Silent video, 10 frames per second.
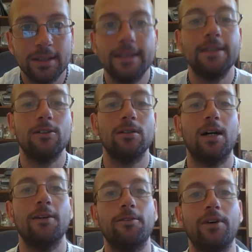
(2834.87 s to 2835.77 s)
and he doesn't
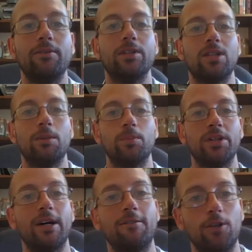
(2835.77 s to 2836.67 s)
like the fact that
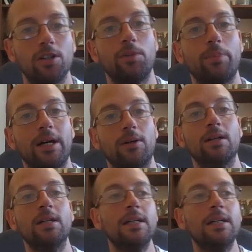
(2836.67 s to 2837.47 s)
Templars have all this power,